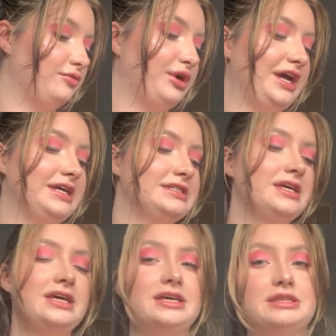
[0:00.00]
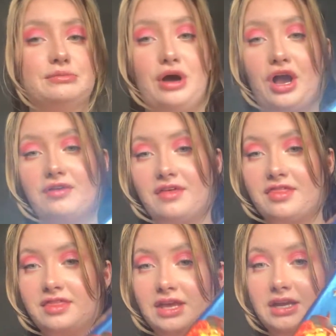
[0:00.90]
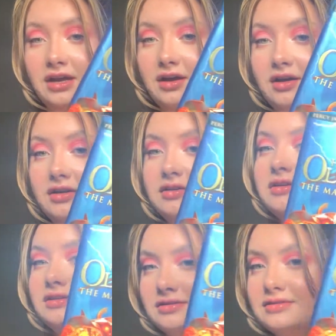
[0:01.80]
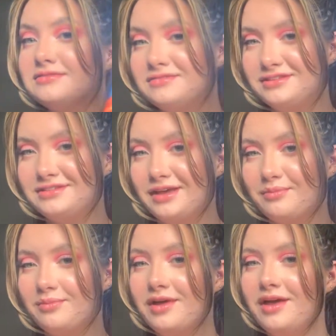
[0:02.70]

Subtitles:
read The Mark of Athena, same